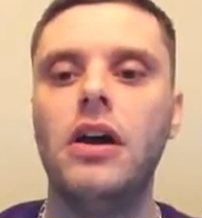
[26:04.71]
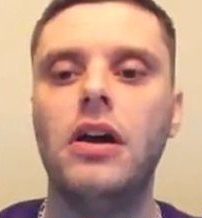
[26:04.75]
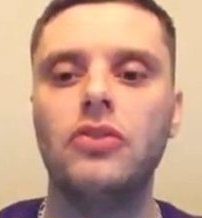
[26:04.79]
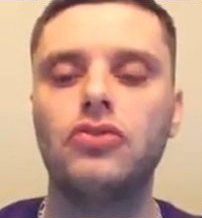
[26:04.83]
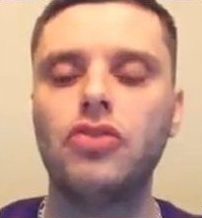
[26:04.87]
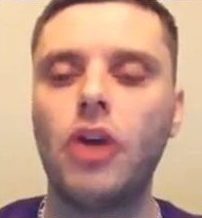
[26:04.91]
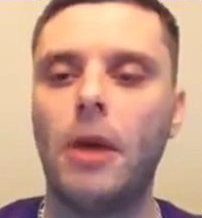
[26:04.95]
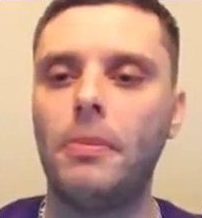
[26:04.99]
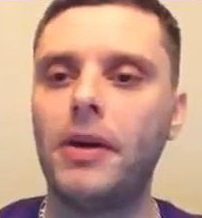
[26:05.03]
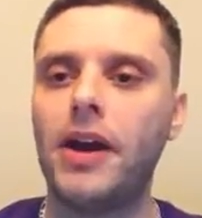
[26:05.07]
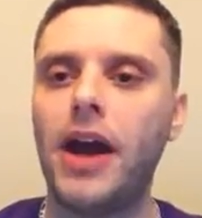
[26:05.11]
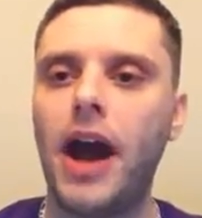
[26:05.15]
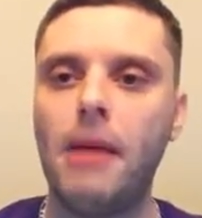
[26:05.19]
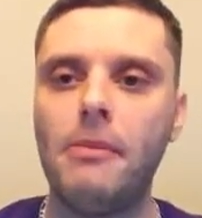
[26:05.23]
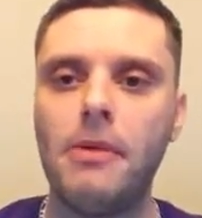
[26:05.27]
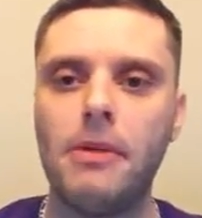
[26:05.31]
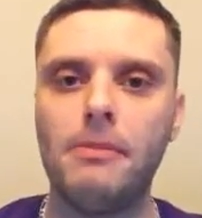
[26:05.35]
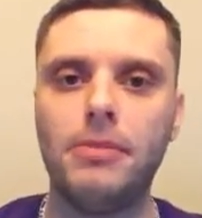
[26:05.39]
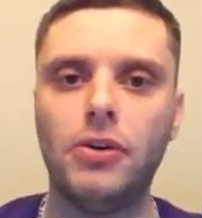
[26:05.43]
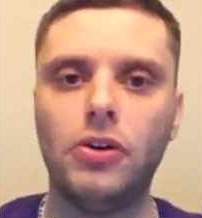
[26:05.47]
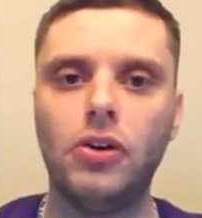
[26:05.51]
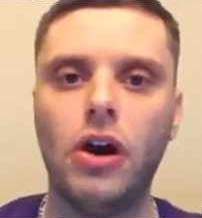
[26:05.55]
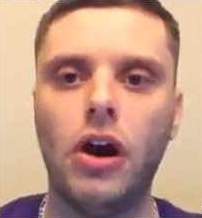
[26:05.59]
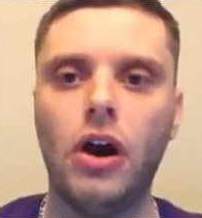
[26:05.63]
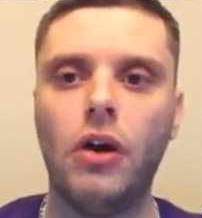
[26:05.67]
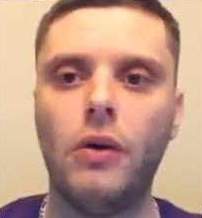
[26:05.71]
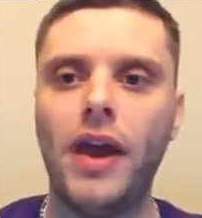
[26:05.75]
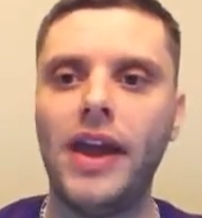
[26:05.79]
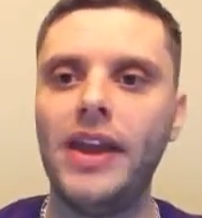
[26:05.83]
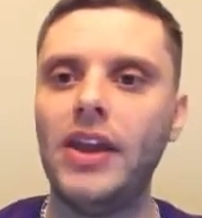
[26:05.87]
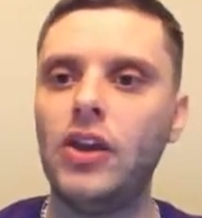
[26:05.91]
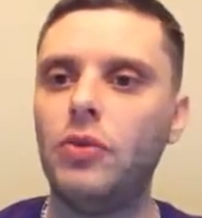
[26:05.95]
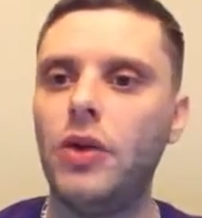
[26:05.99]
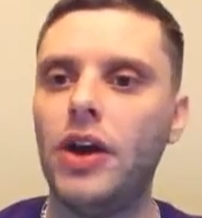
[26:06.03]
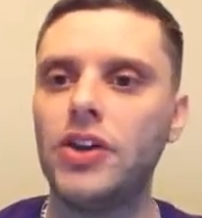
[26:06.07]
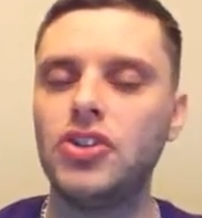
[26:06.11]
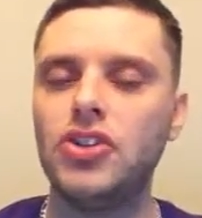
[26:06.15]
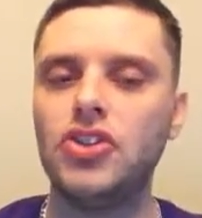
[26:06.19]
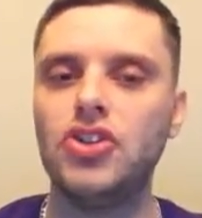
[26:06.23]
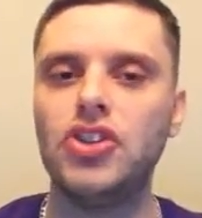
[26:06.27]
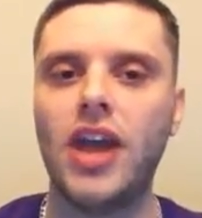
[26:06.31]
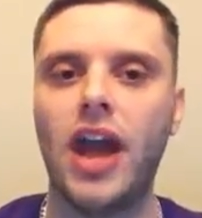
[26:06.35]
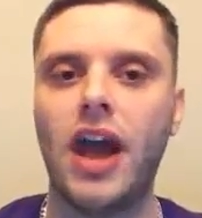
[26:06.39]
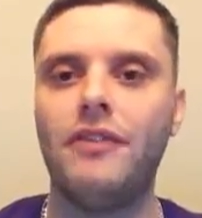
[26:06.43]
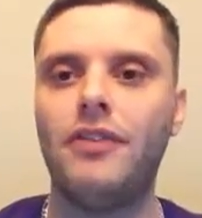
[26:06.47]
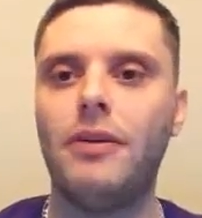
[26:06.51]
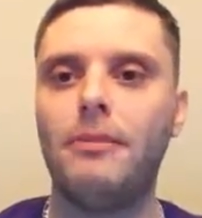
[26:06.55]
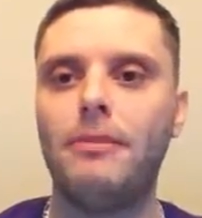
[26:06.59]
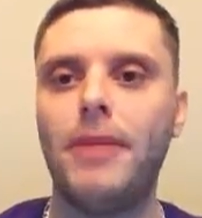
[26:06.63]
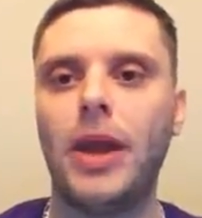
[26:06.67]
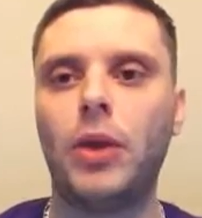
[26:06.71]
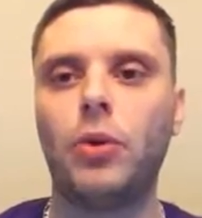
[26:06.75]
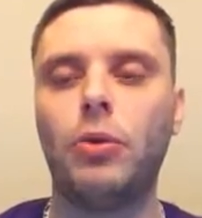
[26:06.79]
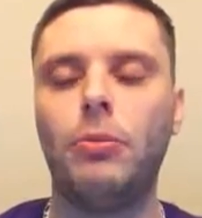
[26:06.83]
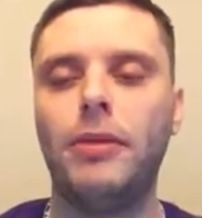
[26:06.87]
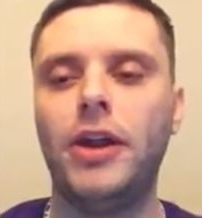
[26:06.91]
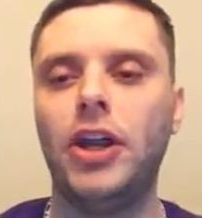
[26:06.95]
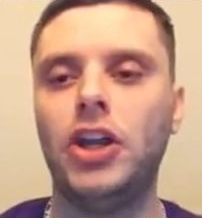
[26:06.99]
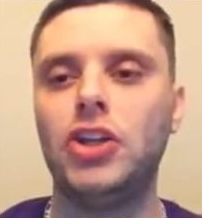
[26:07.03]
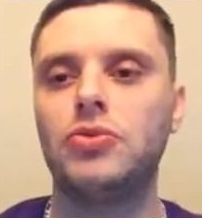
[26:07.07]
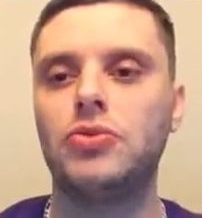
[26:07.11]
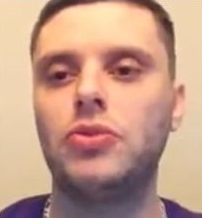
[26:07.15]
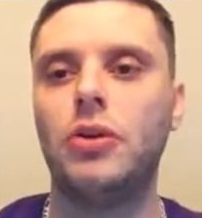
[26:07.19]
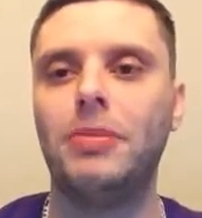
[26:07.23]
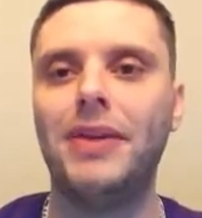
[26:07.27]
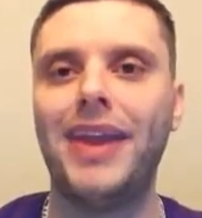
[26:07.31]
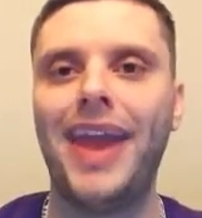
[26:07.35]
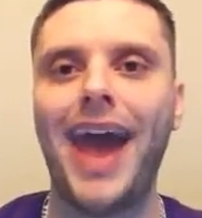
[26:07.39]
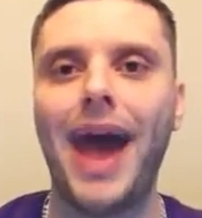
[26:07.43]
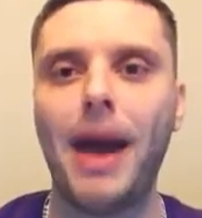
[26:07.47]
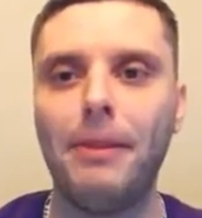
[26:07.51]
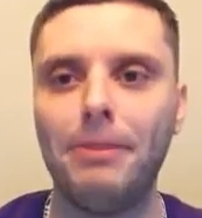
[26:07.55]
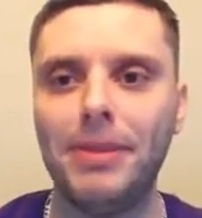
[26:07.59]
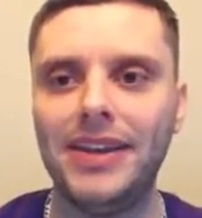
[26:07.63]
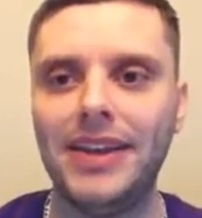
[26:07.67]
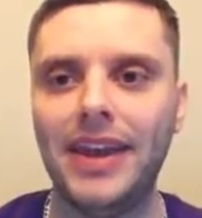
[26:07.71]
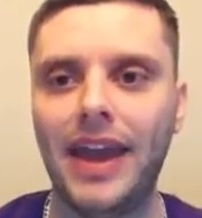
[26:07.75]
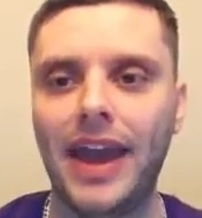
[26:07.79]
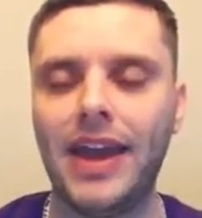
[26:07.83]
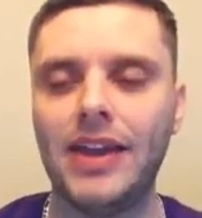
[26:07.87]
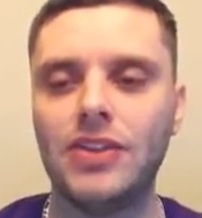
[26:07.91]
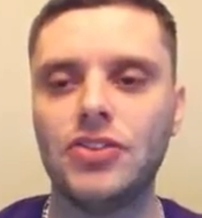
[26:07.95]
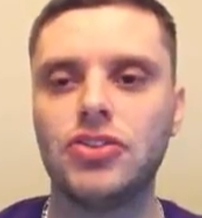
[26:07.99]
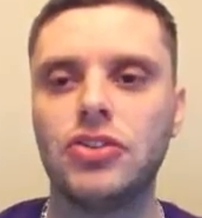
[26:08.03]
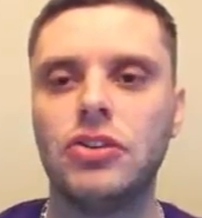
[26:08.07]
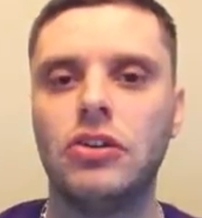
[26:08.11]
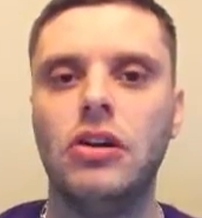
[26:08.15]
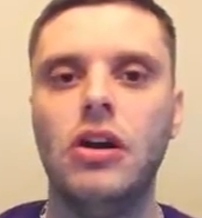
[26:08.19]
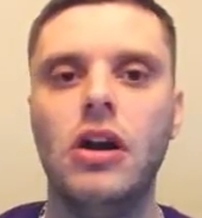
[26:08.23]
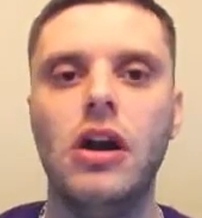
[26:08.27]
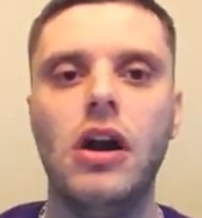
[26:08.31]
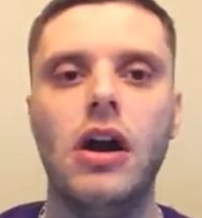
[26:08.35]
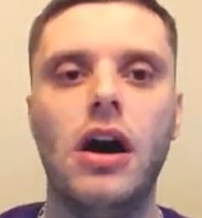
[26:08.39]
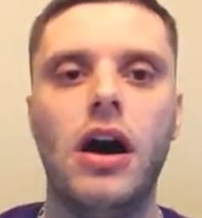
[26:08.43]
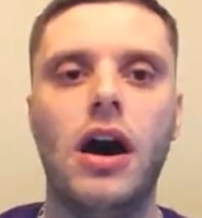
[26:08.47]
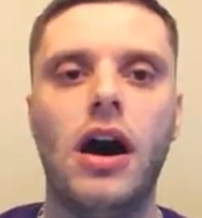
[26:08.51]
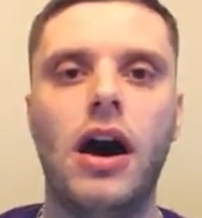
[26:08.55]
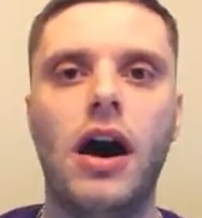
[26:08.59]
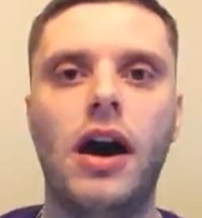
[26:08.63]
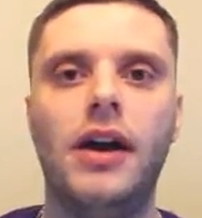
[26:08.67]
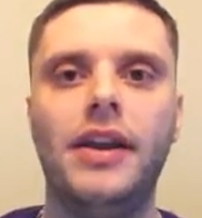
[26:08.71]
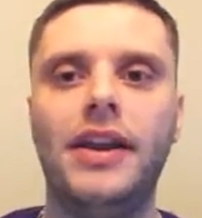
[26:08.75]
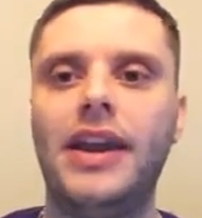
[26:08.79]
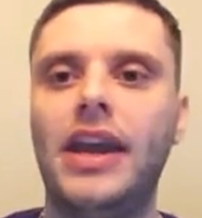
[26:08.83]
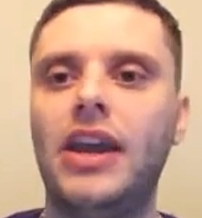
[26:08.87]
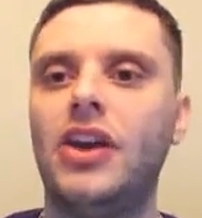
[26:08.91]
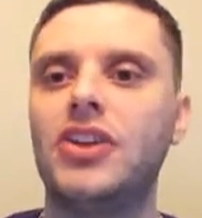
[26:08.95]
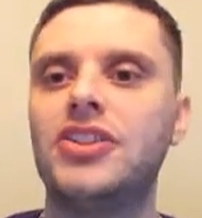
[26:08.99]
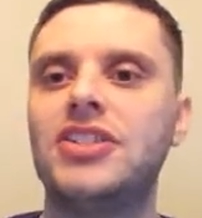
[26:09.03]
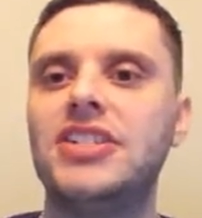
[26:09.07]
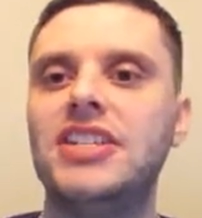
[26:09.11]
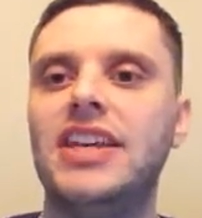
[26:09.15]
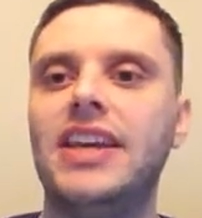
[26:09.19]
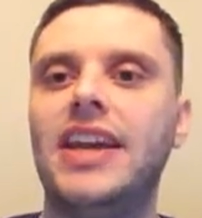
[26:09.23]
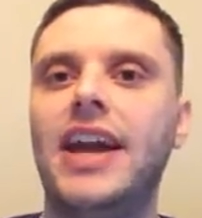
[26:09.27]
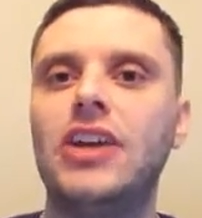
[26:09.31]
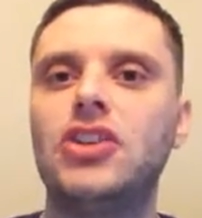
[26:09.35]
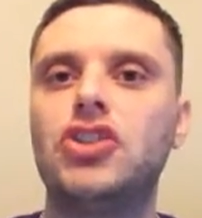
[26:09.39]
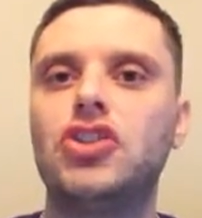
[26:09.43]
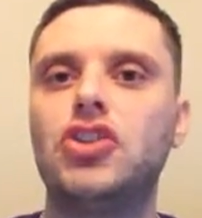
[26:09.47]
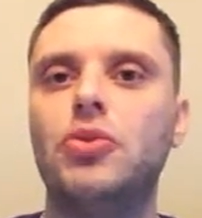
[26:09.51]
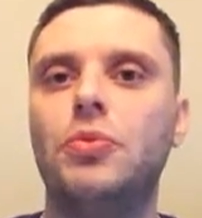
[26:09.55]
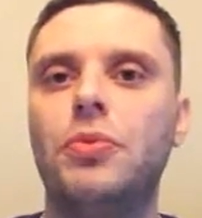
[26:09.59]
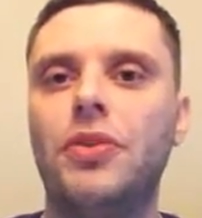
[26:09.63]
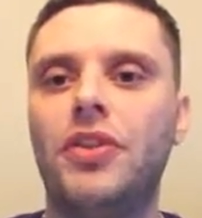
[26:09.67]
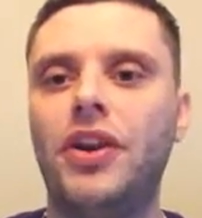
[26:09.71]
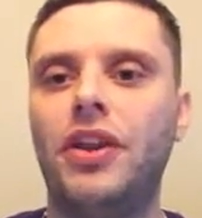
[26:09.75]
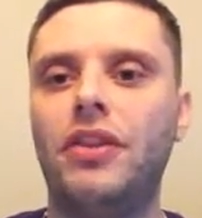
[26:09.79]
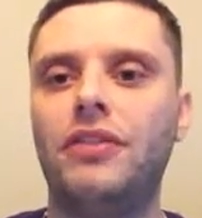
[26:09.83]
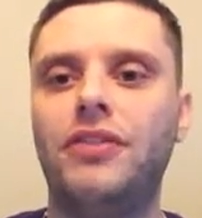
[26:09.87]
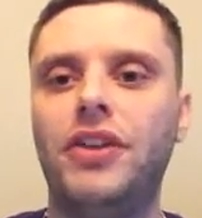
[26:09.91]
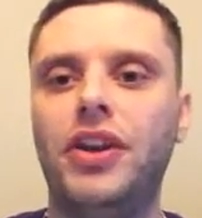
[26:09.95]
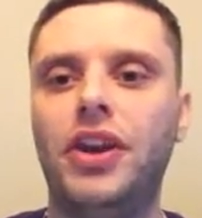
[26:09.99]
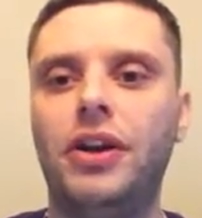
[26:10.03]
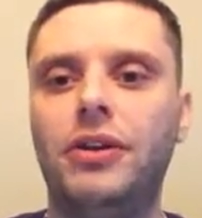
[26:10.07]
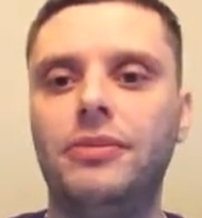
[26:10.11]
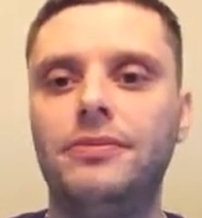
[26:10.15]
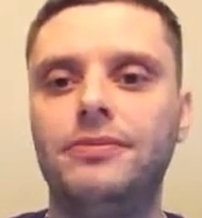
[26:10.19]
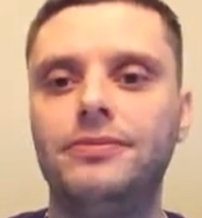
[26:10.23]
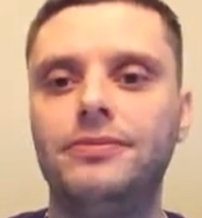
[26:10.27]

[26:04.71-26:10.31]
Drop a comment below. Any questions you have on bankroll management, I'll be happy to answer. And again, I'll see you guys soon with another video.